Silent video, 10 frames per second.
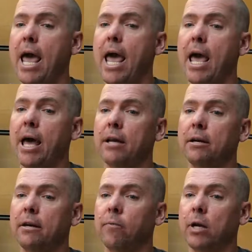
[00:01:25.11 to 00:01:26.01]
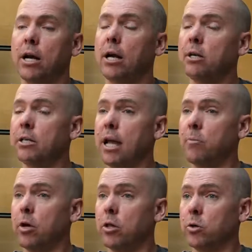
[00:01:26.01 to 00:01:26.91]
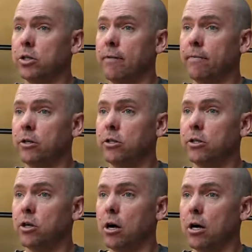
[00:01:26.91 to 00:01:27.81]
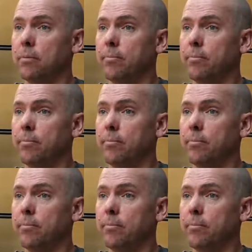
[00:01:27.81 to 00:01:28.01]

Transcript: And if we can understand what those differences are,